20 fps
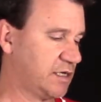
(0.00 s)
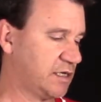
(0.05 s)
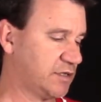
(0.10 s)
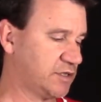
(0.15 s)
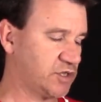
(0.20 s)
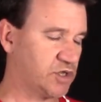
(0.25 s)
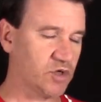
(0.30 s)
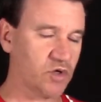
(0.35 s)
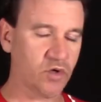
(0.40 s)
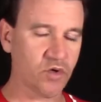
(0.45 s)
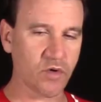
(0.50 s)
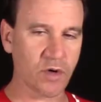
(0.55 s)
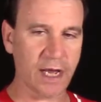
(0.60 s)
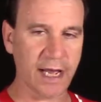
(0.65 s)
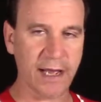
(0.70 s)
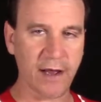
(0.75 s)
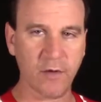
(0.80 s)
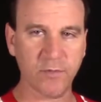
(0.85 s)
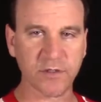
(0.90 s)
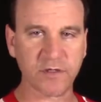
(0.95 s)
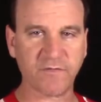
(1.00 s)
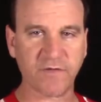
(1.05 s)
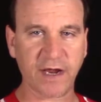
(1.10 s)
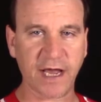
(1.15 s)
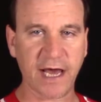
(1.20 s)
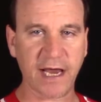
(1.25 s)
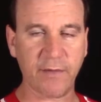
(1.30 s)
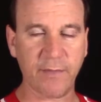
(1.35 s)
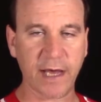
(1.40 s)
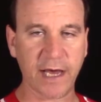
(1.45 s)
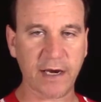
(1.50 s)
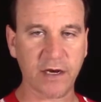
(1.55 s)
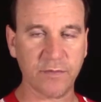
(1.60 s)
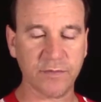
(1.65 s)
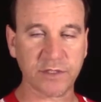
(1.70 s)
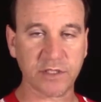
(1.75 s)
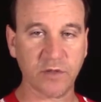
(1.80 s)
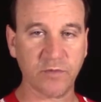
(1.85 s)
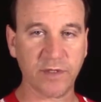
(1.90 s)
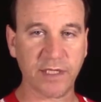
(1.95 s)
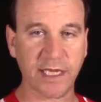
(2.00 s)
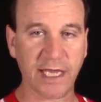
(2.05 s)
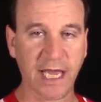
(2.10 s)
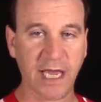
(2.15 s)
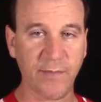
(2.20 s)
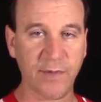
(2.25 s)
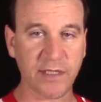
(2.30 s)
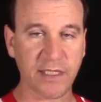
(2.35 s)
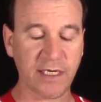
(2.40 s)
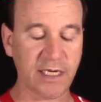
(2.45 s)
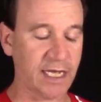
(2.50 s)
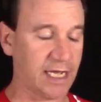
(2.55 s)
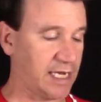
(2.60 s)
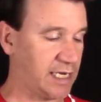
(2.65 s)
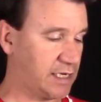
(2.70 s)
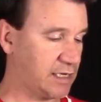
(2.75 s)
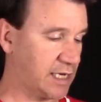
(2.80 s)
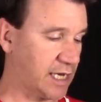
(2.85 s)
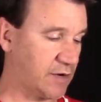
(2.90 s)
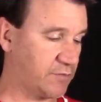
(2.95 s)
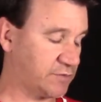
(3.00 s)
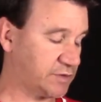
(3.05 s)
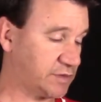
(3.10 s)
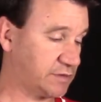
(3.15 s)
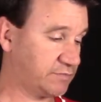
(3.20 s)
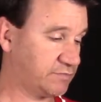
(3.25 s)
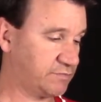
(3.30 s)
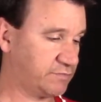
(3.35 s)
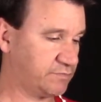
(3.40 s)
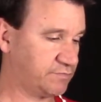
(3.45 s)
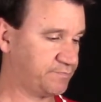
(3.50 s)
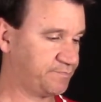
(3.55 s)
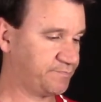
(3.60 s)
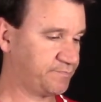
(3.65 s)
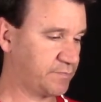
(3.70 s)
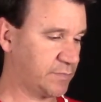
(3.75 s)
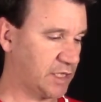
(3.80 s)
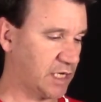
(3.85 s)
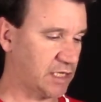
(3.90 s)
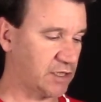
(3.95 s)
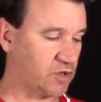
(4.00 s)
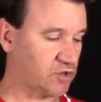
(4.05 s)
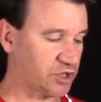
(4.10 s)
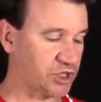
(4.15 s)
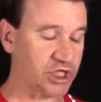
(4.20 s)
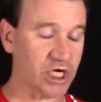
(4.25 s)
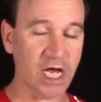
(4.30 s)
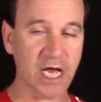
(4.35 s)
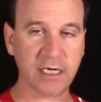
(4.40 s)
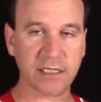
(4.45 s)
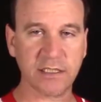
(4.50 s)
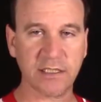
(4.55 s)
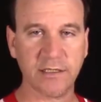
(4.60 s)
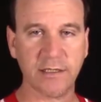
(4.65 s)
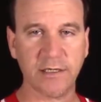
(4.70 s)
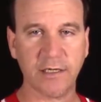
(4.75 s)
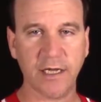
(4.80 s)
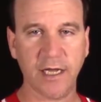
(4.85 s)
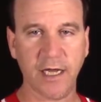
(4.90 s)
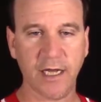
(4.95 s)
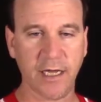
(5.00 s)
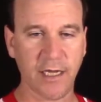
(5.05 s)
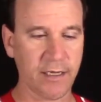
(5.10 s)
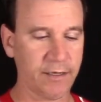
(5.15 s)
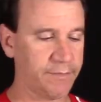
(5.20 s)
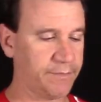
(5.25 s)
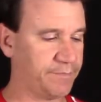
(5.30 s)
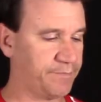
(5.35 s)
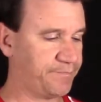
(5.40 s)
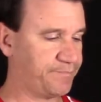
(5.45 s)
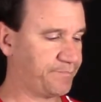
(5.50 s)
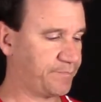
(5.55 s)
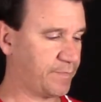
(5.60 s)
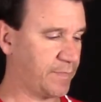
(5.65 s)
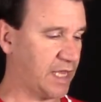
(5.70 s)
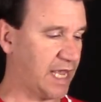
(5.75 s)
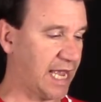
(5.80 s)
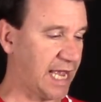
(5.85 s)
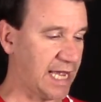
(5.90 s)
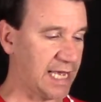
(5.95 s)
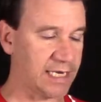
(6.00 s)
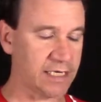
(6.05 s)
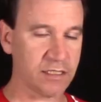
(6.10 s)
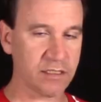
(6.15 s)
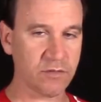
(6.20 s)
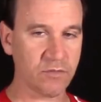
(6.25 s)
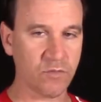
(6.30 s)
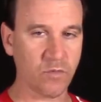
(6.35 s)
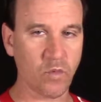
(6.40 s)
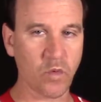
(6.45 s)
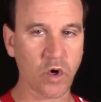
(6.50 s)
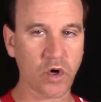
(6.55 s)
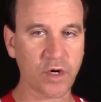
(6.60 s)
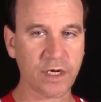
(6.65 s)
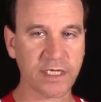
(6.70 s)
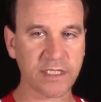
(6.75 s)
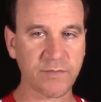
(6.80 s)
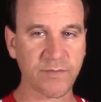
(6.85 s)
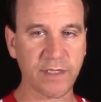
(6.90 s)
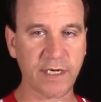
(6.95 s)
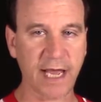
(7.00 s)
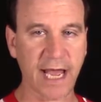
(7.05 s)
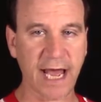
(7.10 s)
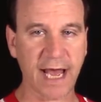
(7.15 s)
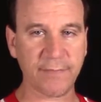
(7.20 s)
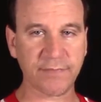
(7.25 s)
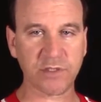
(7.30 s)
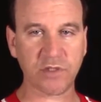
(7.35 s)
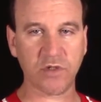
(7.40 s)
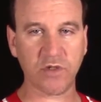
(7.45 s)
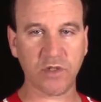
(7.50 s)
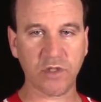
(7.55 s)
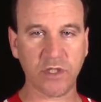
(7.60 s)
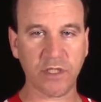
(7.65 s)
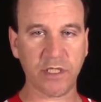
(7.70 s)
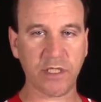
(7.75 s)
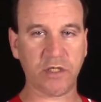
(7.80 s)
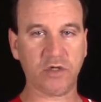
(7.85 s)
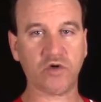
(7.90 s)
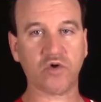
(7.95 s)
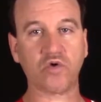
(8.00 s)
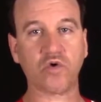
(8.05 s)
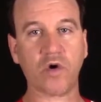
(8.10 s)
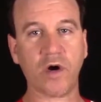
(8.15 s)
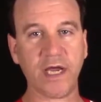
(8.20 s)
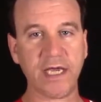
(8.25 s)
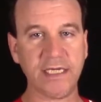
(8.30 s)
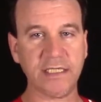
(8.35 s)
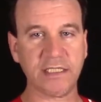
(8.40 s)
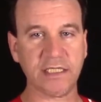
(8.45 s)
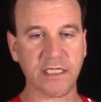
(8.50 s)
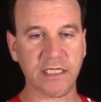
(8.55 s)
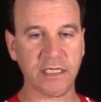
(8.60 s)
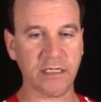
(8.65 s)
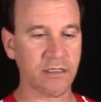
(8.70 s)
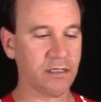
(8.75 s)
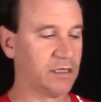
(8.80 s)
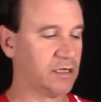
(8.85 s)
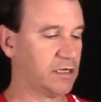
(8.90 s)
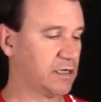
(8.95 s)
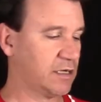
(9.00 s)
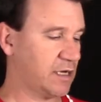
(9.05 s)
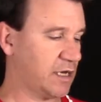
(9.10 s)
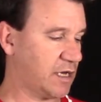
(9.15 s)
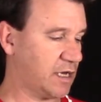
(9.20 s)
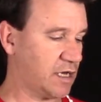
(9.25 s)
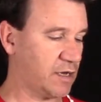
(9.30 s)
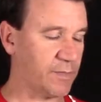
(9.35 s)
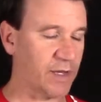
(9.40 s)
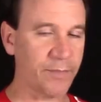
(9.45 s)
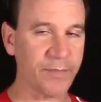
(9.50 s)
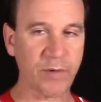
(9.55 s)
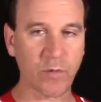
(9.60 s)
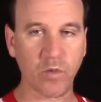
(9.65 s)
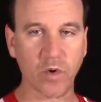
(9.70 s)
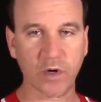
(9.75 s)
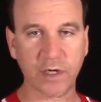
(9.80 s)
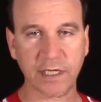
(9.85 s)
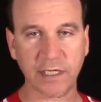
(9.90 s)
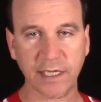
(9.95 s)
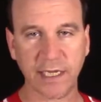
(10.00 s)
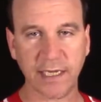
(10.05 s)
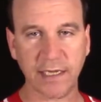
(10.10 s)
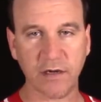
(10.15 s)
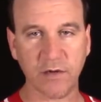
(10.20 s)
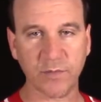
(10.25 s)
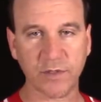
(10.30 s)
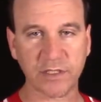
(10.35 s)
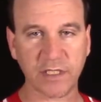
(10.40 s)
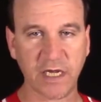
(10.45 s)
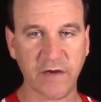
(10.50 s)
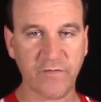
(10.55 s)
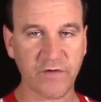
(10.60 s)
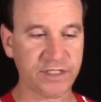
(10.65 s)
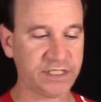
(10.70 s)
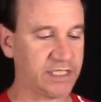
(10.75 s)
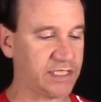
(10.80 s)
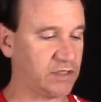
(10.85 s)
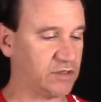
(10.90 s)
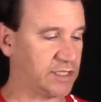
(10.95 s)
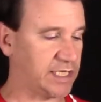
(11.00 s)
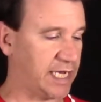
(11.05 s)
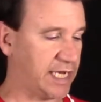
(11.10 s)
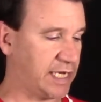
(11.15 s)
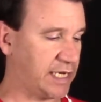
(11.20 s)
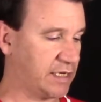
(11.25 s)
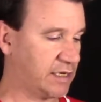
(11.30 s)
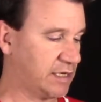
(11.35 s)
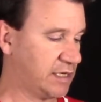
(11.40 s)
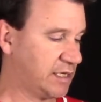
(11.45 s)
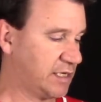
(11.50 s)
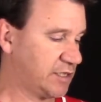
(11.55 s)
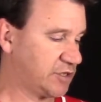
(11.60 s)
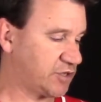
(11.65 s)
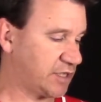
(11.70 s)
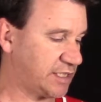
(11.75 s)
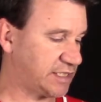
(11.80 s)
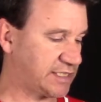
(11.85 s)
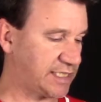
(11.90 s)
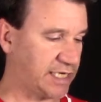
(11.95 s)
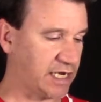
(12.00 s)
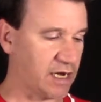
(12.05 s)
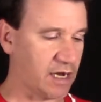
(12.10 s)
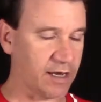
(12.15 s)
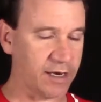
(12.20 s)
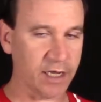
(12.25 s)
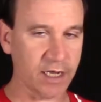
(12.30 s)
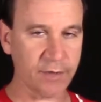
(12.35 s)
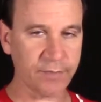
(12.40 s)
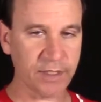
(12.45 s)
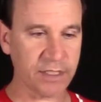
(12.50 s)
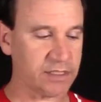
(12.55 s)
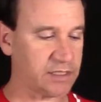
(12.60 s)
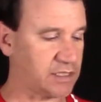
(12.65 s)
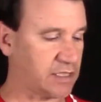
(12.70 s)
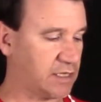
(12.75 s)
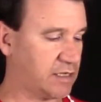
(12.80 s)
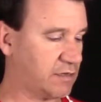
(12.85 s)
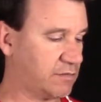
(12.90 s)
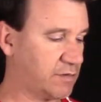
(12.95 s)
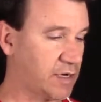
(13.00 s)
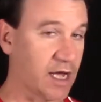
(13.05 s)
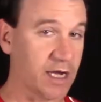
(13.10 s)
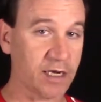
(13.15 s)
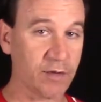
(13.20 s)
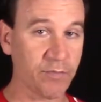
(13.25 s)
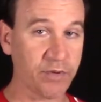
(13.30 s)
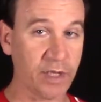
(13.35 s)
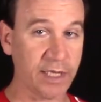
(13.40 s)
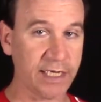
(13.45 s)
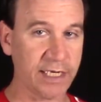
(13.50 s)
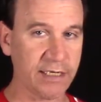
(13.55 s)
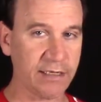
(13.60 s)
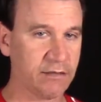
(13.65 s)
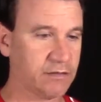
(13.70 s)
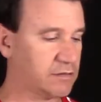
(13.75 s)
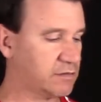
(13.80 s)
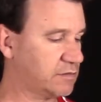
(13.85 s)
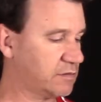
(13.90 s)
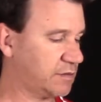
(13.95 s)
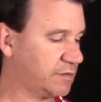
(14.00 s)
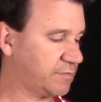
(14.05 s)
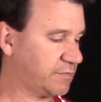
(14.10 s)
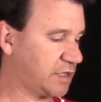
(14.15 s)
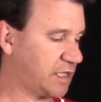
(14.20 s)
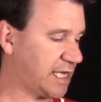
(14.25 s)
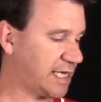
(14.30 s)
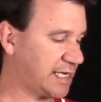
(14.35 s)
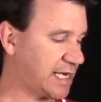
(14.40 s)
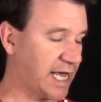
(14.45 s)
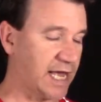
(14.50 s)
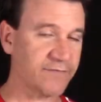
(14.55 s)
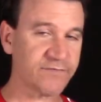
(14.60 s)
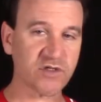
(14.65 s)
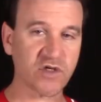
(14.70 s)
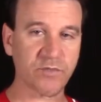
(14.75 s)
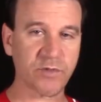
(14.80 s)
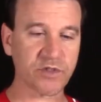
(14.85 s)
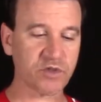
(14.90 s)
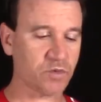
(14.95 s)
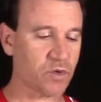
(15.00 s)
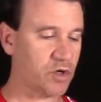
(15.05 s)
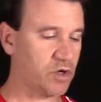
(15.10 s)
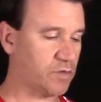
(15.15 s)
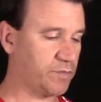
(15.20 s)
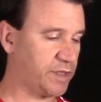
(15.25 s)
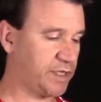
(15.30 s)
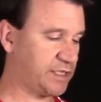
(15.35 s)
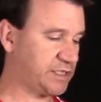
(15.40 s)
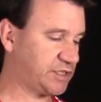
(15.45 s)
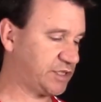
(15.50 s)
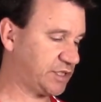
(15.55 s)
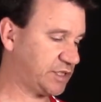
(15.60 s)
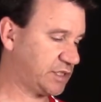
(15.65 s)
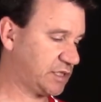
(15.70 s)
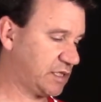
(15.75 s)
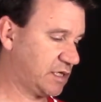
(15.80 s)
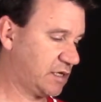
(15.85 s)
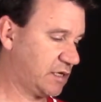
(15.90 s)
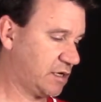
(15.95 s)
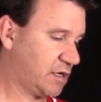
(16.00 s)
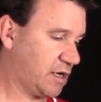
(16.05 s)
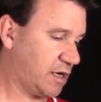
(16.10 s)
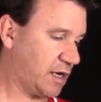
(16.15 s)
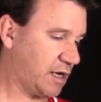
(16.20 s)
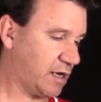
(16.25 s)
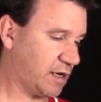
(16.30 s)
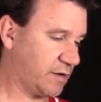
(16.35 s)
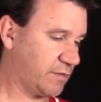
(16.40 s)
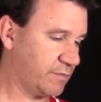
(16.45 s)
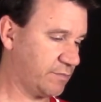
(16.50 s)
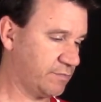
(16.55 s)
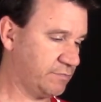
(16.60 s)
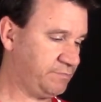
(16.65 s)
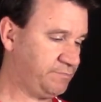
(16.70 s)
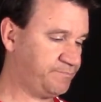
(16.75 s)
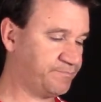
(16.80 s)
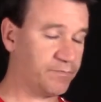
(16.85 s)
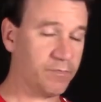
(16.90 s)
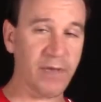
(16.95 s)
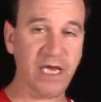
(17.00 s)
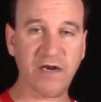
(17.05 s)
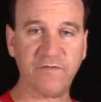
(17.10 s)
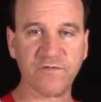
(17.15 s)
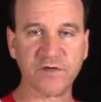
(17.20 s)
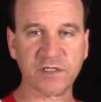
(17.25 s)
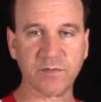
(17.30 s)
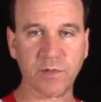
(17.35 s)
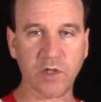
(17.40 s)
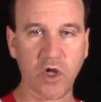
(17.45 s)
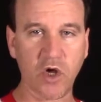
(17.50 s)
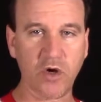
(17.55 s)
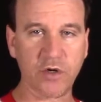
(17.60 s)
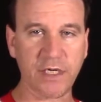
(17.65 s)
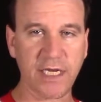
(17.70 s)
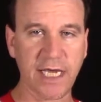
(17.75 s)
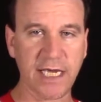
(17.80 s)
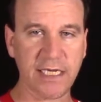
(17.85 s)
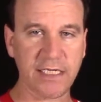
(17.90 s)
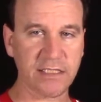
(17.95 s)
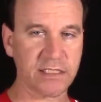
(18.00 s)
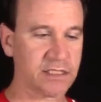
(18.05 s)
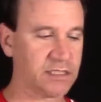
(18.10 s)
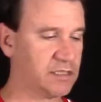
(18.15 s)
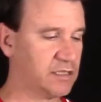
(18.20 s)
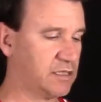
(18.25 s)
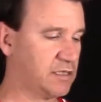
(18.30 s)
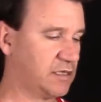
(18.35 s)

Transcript: So I almost forgot about them. So when they came in today, I was a little shocked. And work has been absolutely crazy. I've been working late almost every single day, trying to stay caught up. It's not complaining. I'm glad to have so much work, but it's just made for some long days.